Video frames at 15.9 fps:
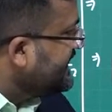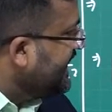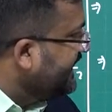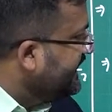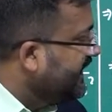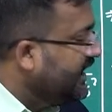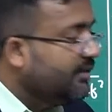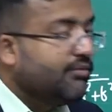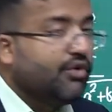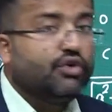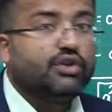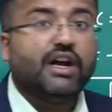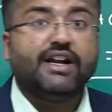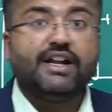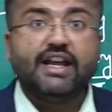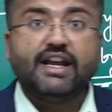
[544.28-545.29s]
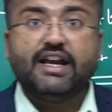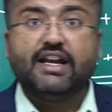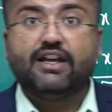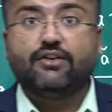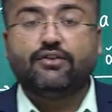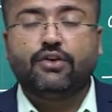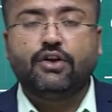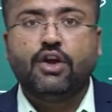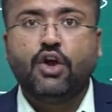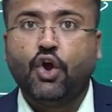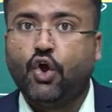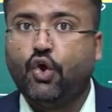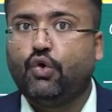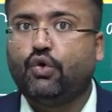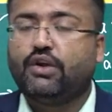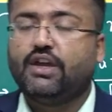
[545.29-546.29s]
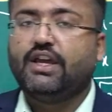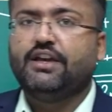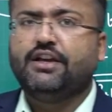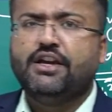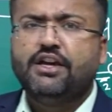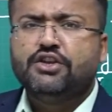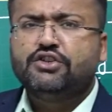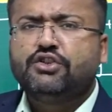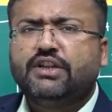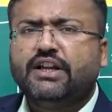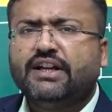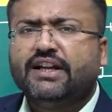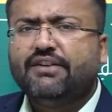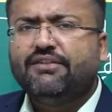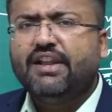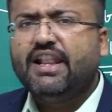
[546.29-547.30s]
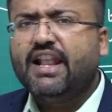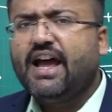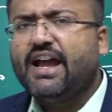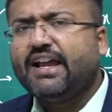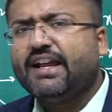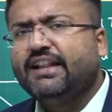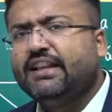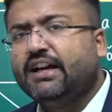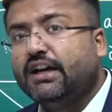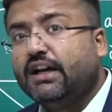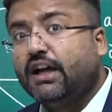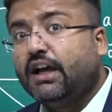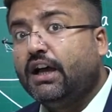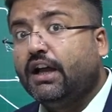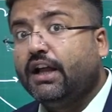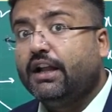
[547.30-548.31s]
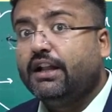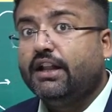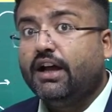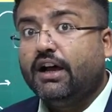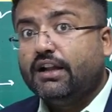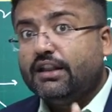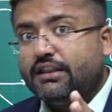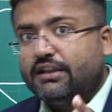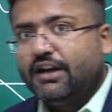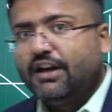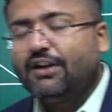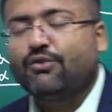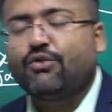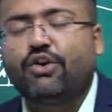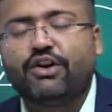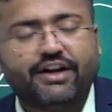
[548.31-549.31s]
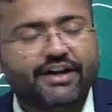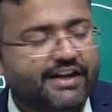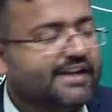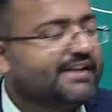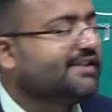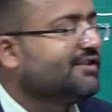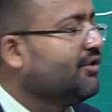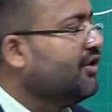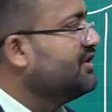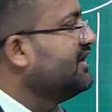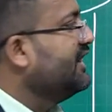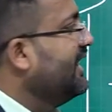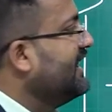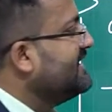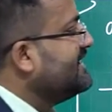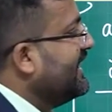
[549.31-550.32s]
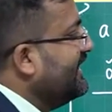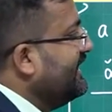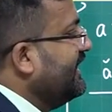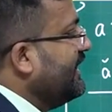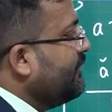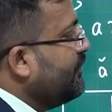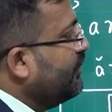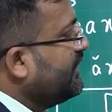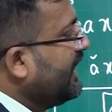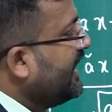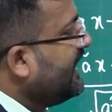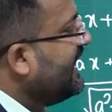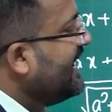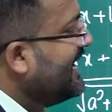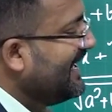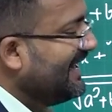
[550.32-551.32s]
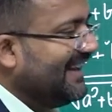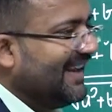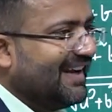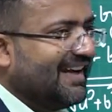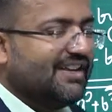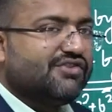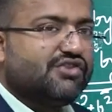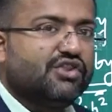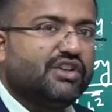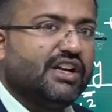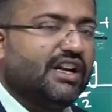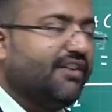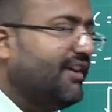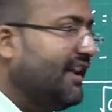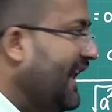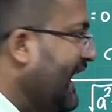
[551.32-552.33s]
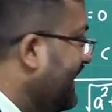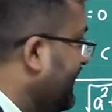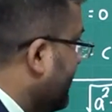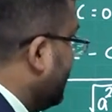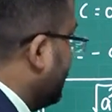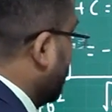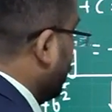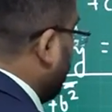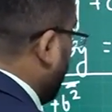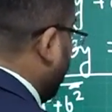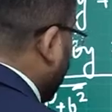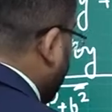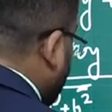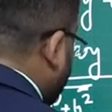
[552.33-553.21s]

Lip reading: sin theta both are negative. Okay, so theta will lie in the third quadrant. Yes, cos theta and sin theta both are negative, so theta will lie in the third quadrant.